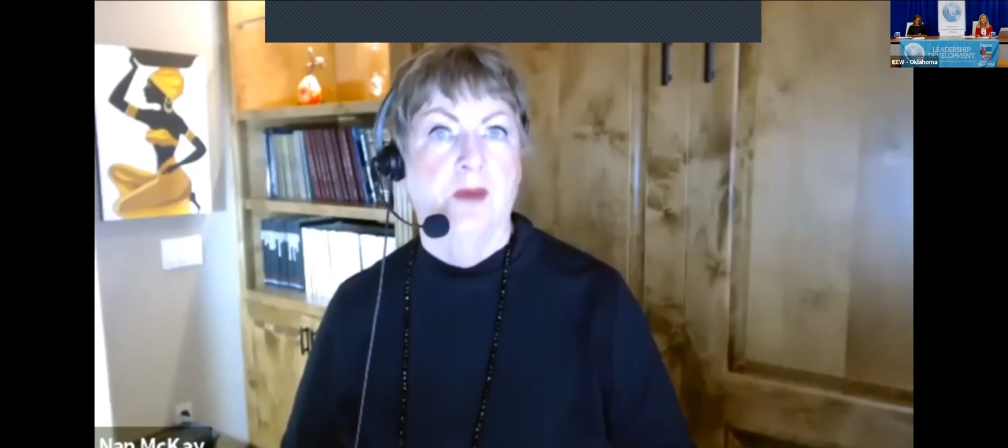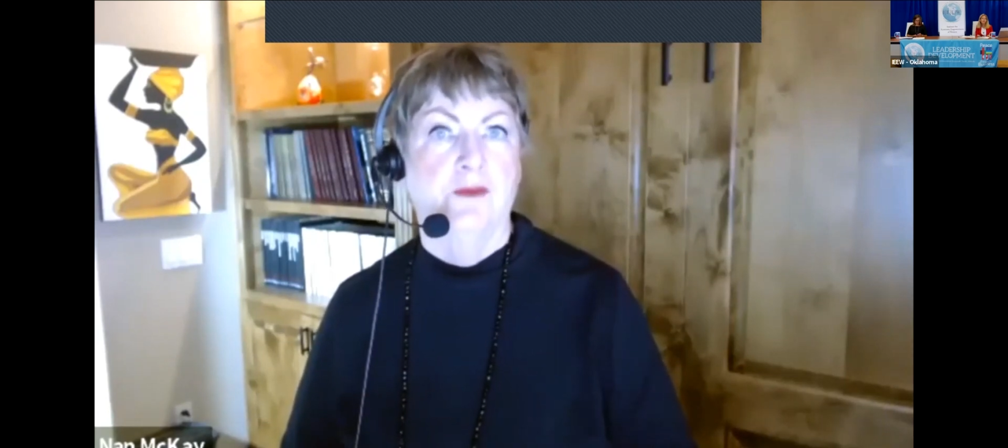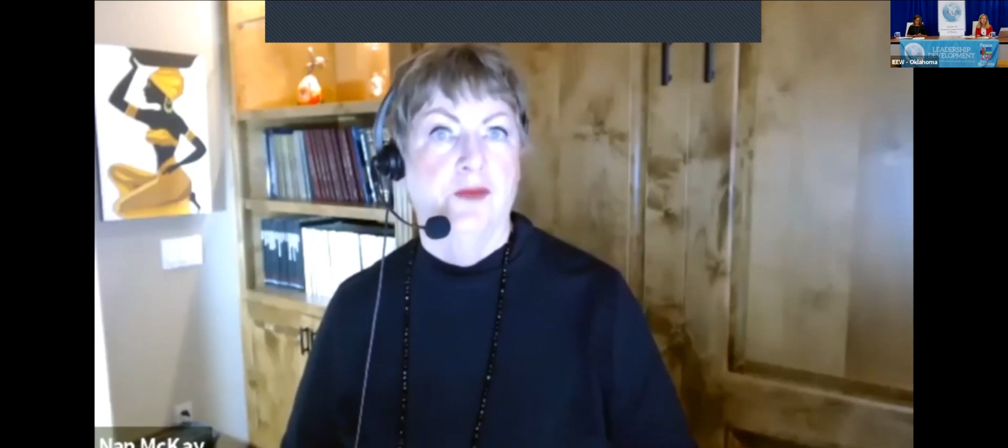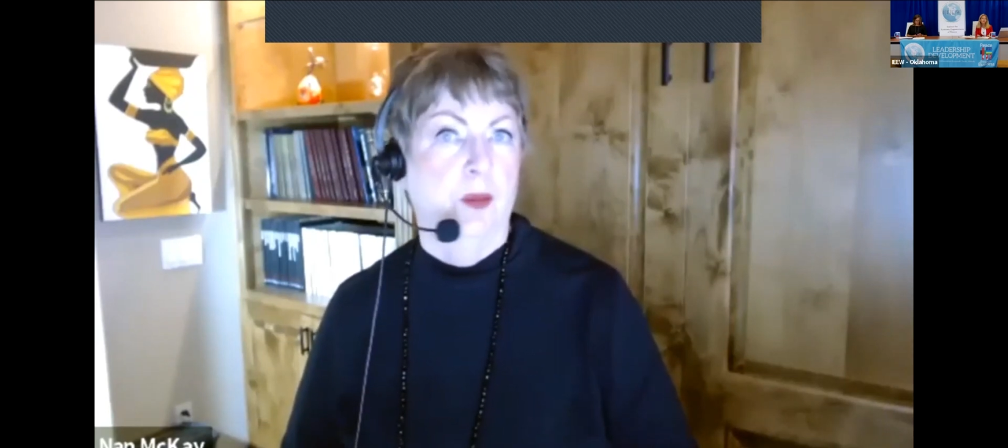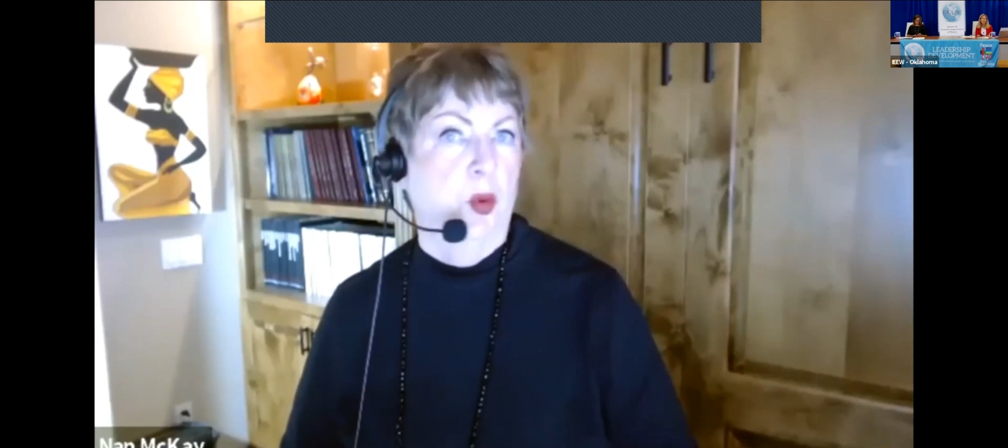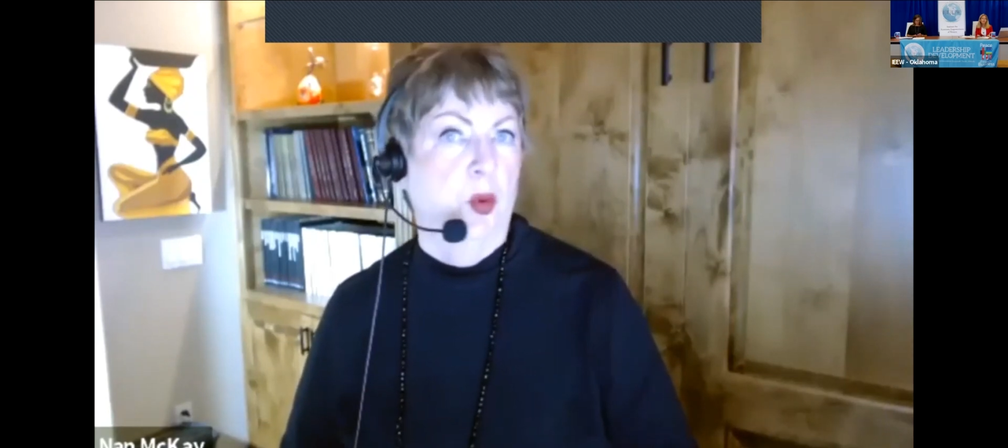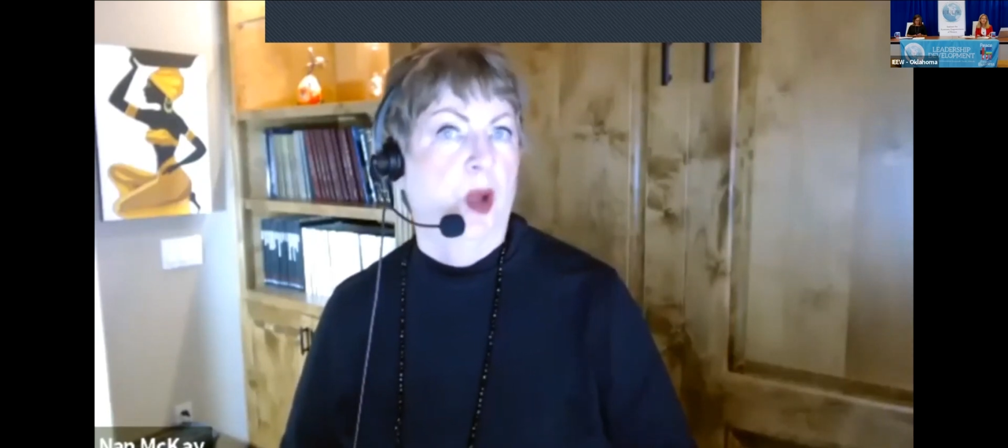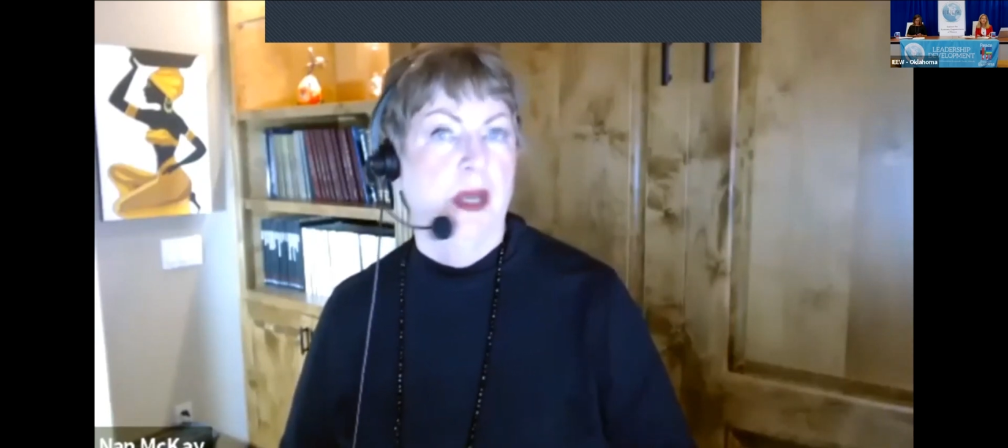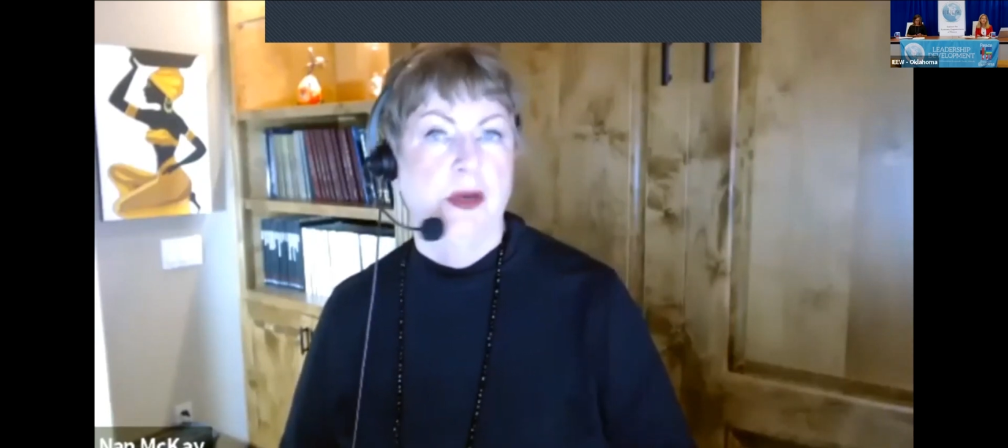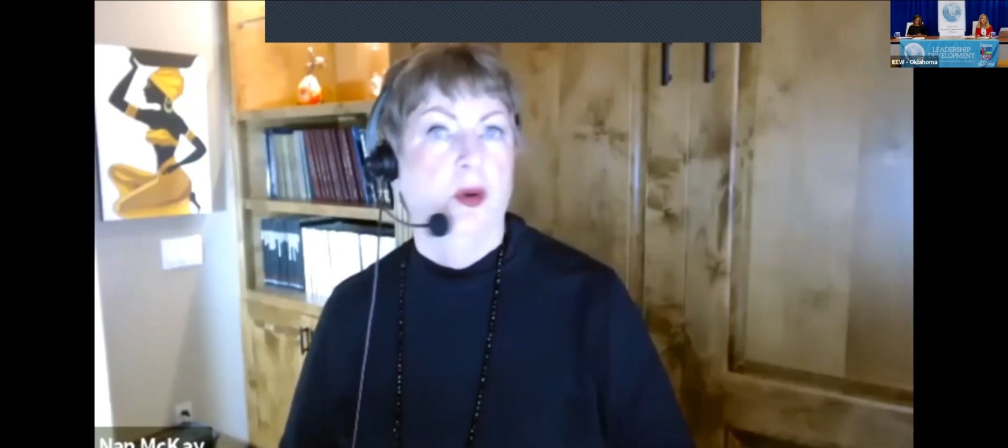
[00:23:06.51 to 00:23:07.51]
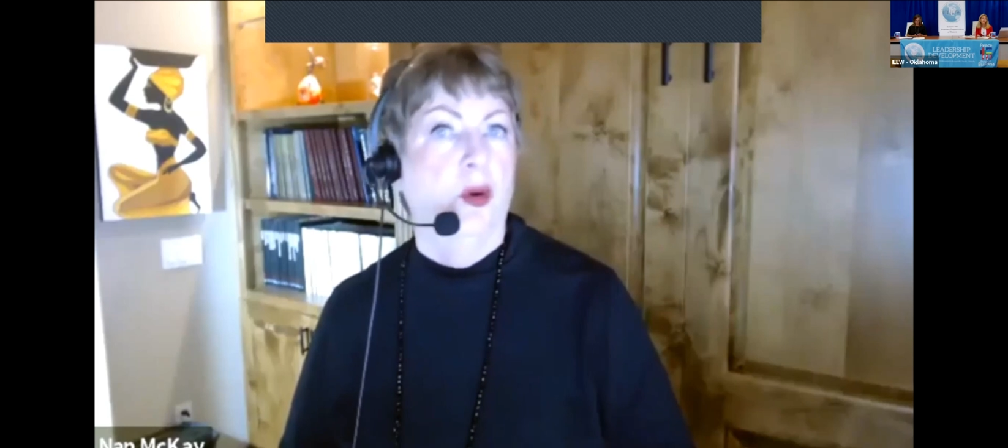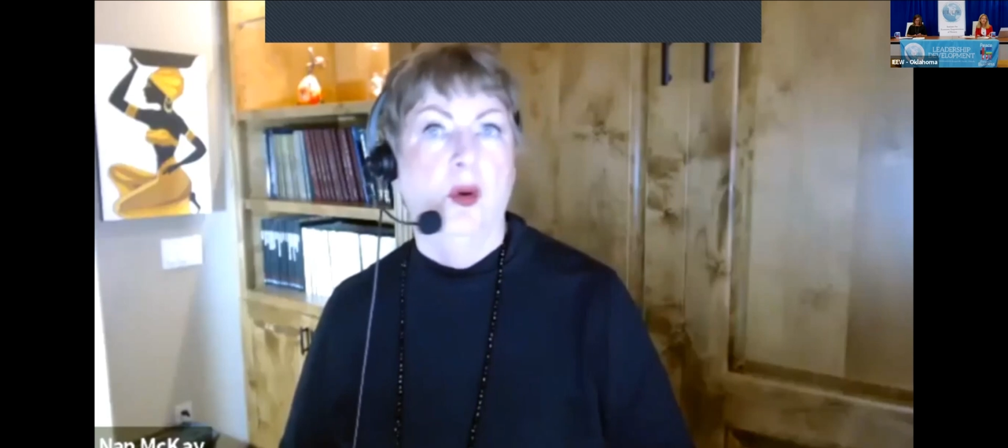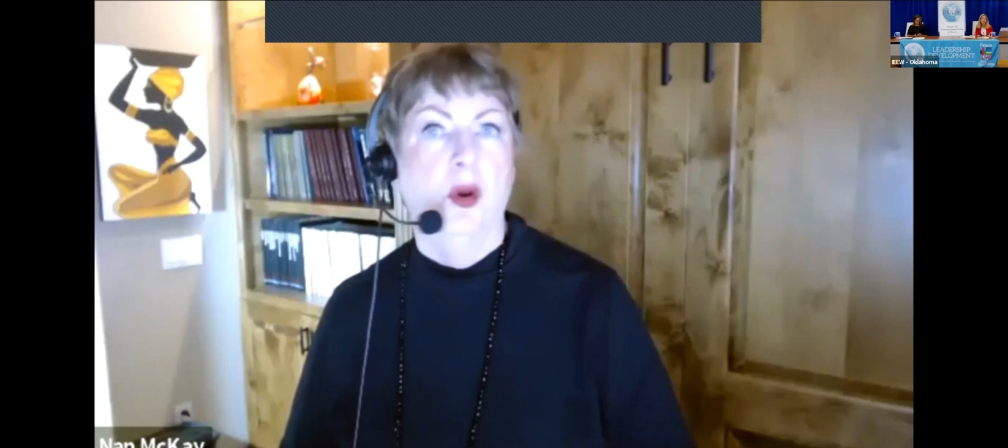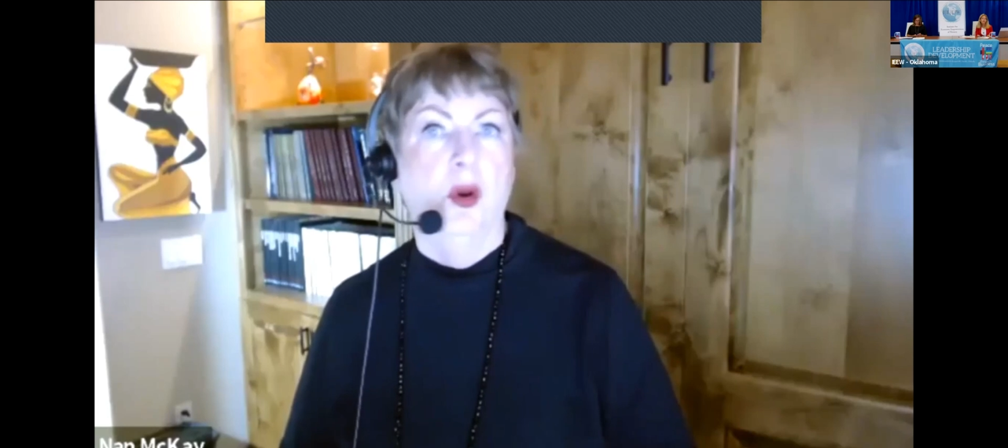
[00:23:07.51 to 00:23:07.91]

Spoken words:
from Rwanda or